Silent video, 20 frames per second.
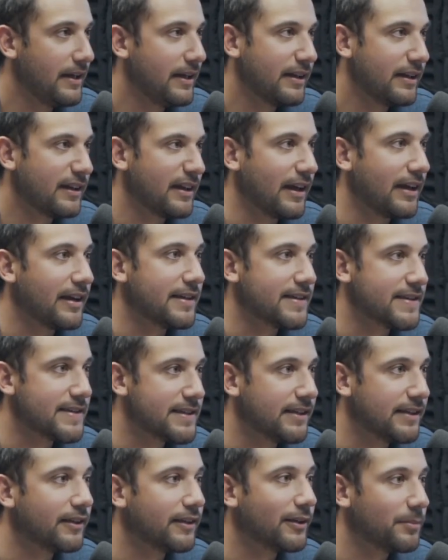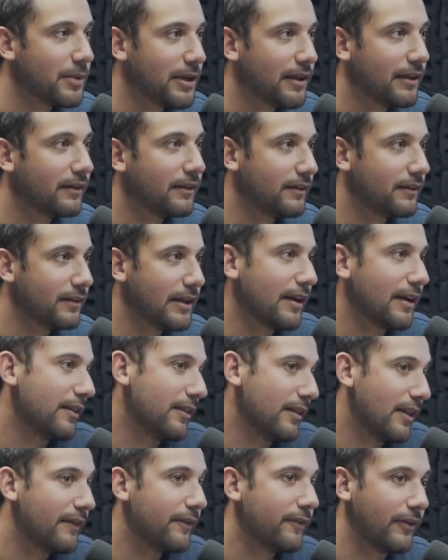kind of instilled in me kind of the
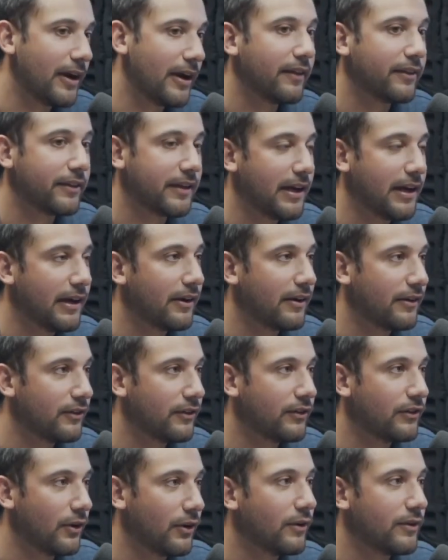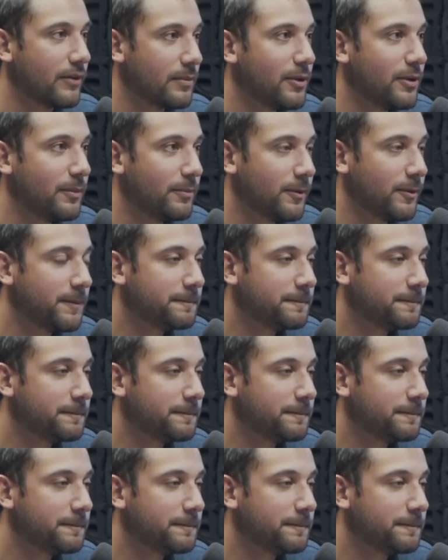love for healthcare and just serving people.